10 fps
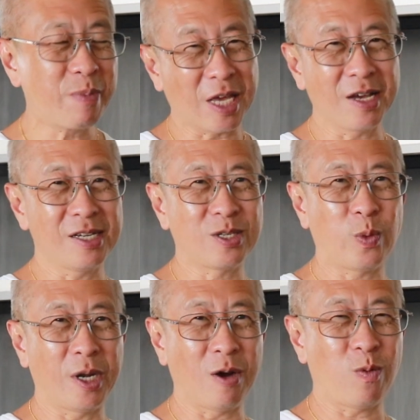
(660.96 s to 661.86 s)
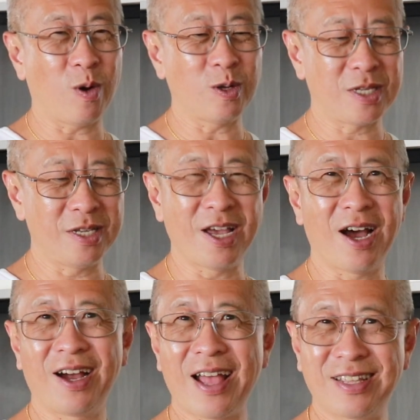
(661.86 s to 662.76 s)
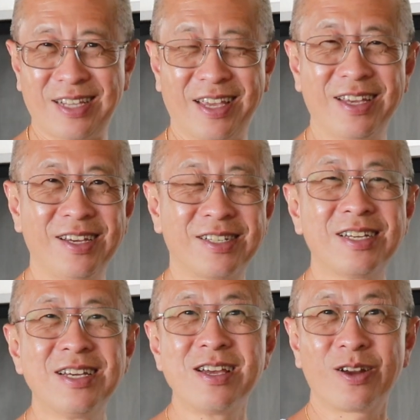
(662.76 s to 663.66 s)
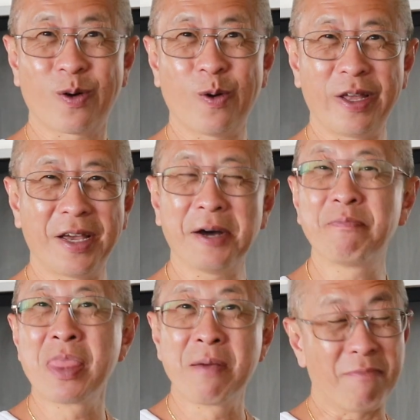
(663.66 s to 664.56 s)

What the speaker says: because when I was young as a kid growing up,